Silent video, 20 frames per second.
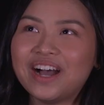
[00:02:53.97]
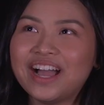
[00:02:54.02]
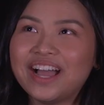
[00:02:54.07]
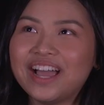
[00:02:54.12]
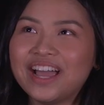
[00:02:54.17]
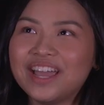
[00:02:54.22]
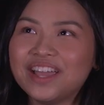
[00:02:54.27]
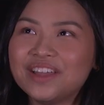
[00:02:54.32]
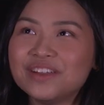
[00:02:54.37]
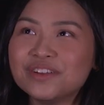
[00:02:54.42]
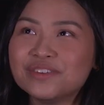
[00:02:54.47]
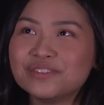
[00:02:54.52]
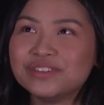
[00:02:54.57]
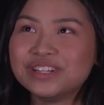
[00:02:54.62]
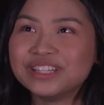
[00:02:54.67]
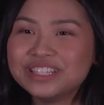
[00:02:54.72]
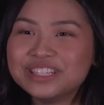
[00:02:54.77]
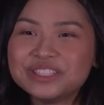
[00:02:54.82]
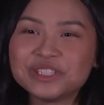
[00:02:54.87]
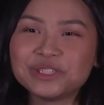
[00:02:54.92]
I
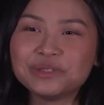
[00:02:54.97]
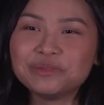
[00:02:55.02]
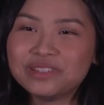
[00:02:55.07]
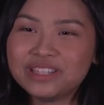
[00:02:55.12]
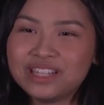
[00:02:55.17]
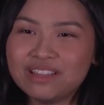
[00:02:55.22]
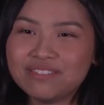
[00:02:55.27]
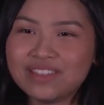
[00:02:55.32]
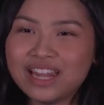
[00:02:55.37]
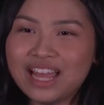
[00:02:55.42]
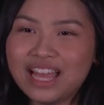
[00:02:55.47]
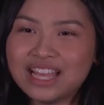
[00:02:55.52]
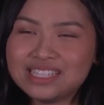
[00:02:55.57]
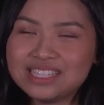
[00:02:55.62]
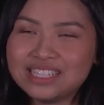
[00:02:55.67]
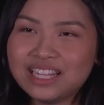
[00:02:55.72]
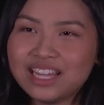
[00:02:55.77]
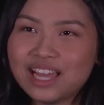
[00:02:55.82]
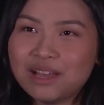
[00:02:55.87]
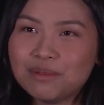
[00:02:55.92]
really do believe that
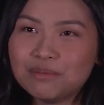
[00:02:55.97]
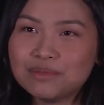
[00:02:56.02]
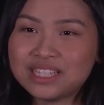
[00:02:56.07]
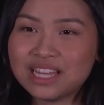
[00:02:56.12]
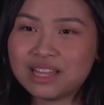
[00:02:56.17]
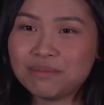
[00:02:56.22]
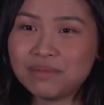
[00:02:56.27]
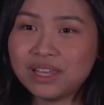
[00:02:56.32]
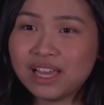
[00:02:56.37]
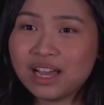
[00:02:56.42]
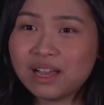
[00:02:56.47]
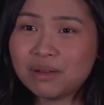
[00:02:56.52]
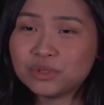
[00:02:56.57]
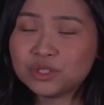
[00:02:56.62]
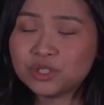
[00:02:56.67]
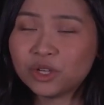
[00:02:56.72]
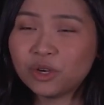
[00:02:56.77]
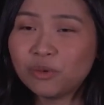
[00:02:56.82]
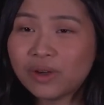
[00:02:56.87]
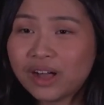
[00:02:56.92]
STM set me up
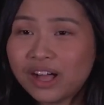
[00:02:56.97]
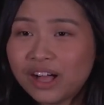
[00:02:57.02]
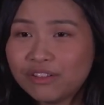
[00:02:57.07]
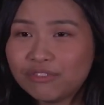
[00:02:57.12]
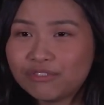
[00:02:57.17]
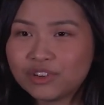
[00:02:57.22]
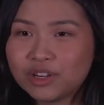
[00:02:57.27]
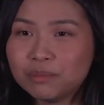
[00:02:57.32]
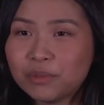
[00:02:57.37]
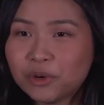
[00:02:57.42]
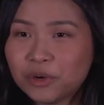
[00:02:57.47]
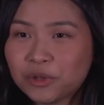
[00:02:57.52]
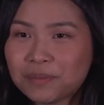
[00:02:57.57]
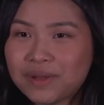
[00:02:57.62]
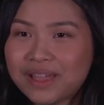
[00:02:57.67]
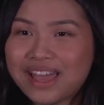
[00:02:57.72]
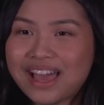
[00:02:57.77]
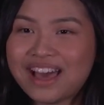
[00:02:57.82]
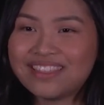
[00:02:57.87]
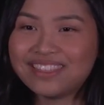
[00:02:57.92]
so well for both
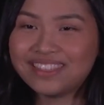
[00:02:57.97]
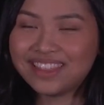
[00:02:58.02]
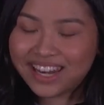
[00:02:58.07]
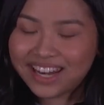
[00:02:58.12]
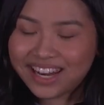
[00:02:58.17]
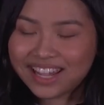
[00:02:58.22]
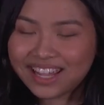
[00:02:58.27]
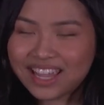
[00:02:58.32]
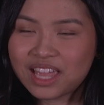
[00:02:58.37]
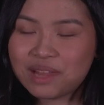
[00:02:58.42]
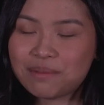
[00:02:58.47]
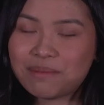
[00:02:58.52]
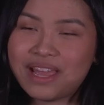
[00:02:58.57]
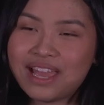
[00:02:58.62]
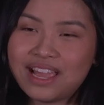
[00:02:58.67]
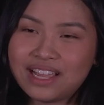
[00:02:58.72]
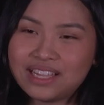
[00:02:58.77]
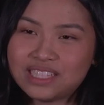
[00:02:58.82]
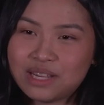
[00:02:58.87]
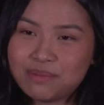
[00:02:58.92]
my athletic and my
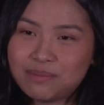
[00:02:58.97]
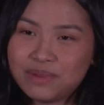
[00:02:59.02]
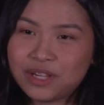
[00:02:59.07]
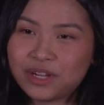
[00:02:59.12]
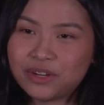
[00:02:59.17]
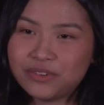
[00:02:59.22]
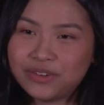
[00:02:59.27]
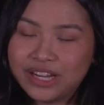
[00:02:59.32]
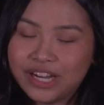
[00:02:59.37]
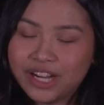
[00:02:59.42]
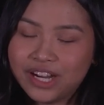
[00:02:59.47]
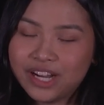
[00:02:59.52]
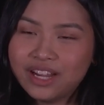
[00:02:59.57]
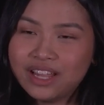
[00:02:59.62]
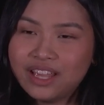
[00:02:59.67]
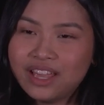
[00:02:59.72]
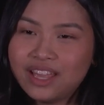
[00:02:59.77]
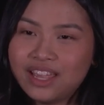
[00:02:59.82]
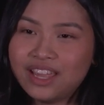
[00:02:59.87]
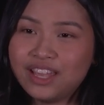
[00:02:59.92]
academic career
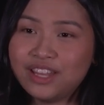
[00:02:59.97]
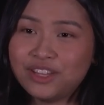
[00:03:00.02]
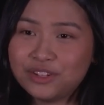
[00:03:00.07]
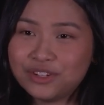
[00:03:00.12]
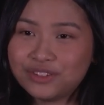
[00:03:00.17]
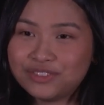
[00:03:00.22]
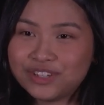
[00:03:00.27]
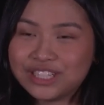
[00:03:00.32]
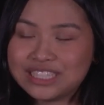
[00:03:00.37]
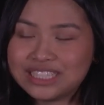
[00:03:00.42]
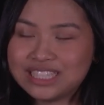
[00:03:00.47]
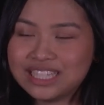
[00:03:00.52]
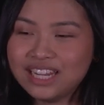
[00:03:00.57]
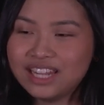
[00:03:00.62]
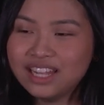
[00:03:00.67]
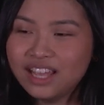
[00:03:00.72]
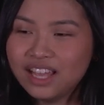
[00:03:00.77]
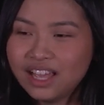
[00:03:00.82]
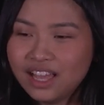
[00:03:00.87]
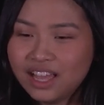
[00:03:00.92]
in
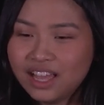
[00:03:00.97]
university.